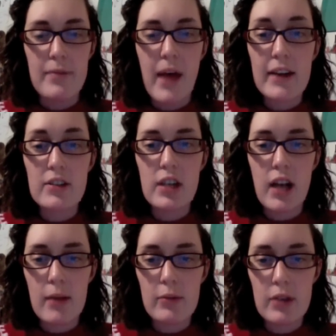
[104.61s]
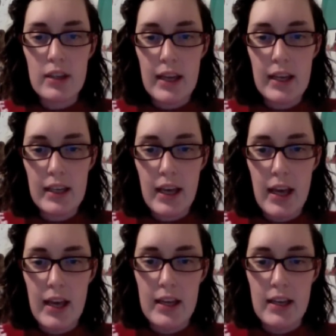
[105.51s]
Actually, I'm gonna link
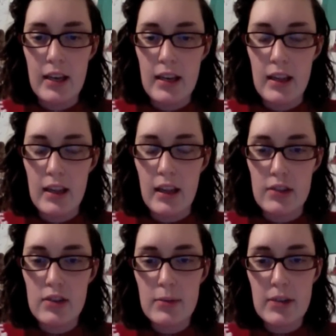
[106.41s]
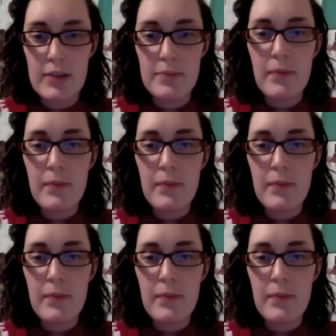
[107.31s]
in the description